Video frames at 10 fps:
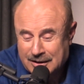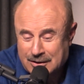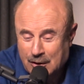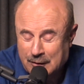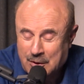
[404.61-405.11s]

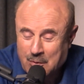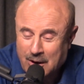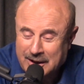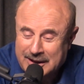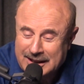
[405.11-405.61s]
So if you
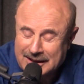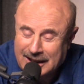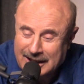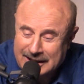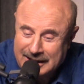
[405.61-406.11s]
want to get
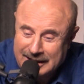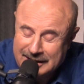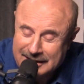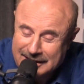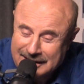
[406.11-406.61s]

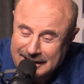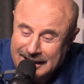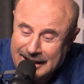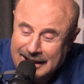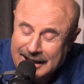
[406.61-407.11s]
lucky,
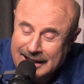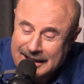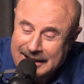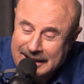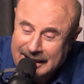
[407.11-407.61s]

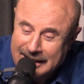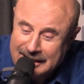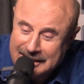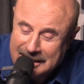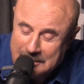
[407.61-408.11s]
kick
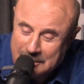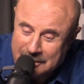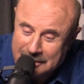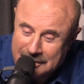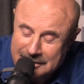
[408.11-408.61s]

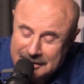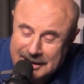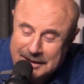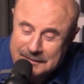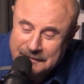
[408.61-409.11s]
Kimmel
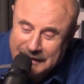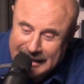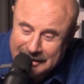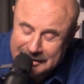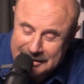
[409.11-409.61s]
and
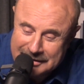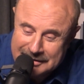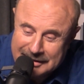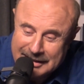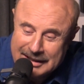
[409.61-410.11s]

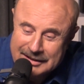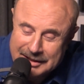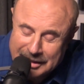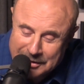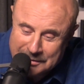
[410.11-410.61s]
Fallon
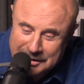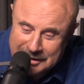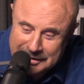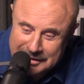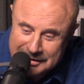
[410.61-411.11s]
and
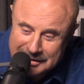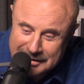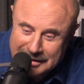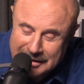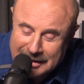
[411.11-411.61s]
Conan
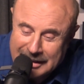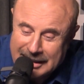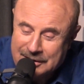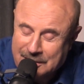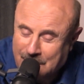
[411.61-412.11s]

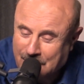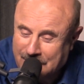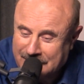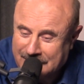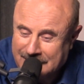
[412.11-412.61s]
and
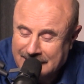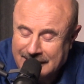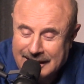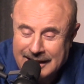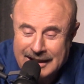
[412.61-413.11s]
Corden
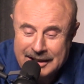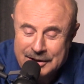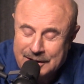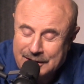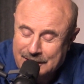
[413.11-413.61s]

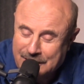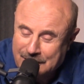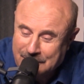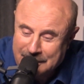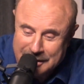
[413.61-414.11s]

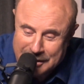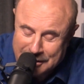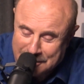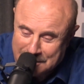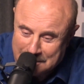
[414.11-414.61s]
to the
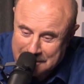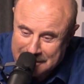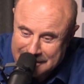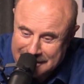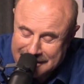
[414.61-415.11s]
curb.
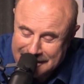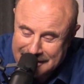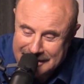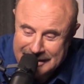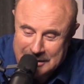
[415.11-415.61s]

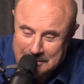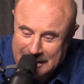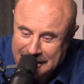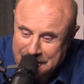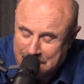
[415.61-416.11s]
Get
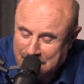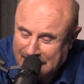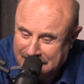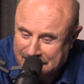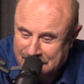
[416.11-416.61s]
them out of your
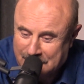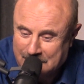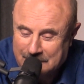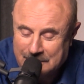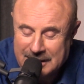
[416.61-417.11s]

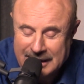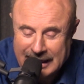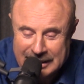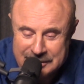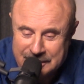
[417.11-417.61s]
bedroom, but
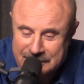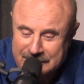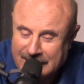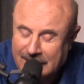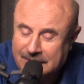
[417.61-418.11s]
ask
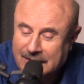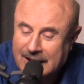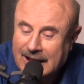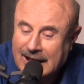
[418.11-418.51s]
yourself,